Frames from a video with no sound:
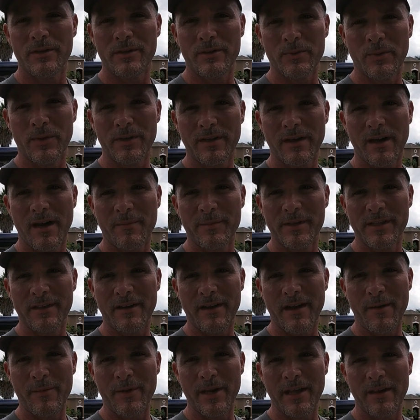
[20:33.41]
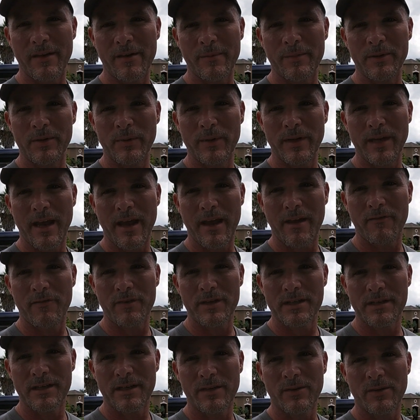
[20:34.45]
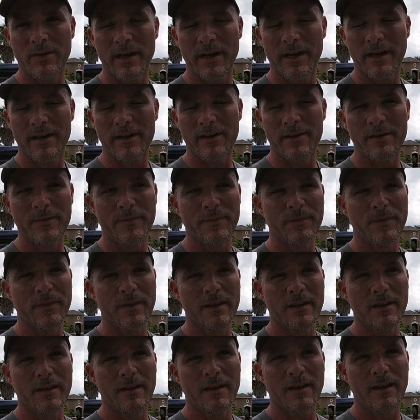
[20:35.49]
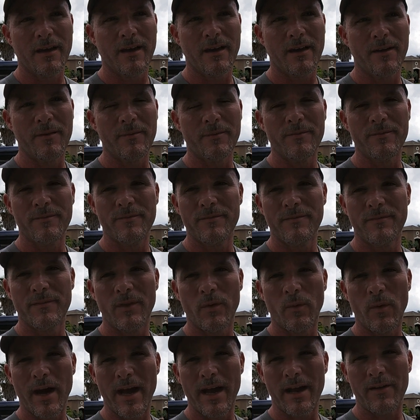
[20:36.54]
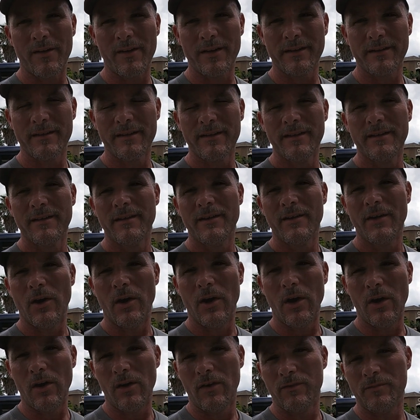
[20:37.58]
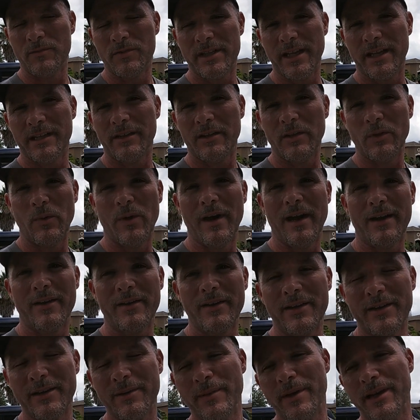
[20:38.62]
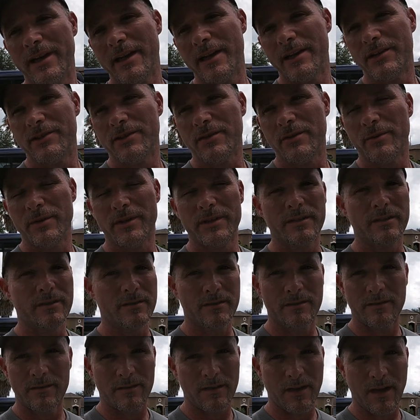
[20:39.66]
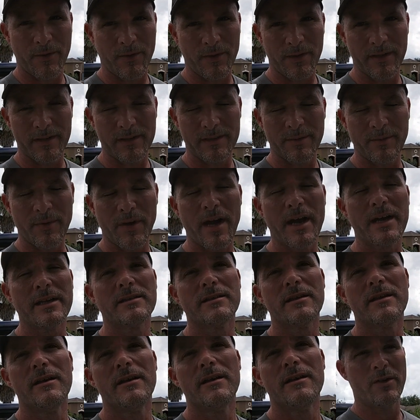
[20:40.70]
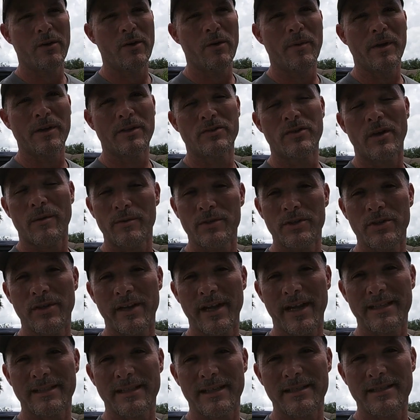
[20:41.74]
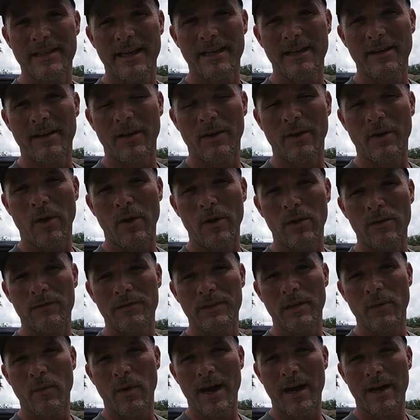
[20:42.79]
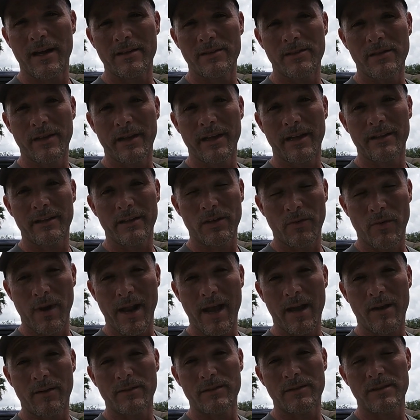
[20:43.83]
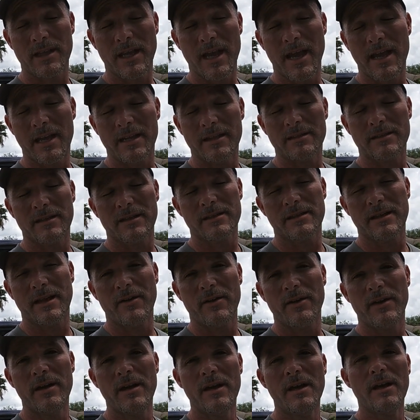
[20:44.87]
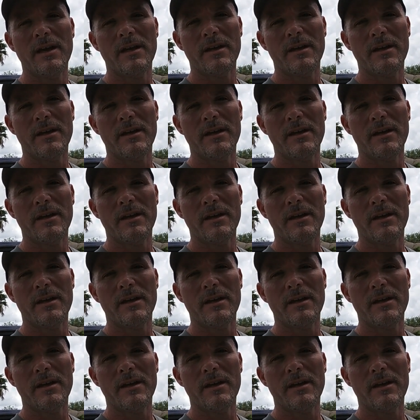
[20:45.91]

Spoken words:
There's one common denominator between every single error, the wiring. All of them state that the wiring could be an issue, which is not really a surprise. I'm going to do a bunch of troubleshooting, as I said, on all of the wires, looking at the grounds, the ends, etc.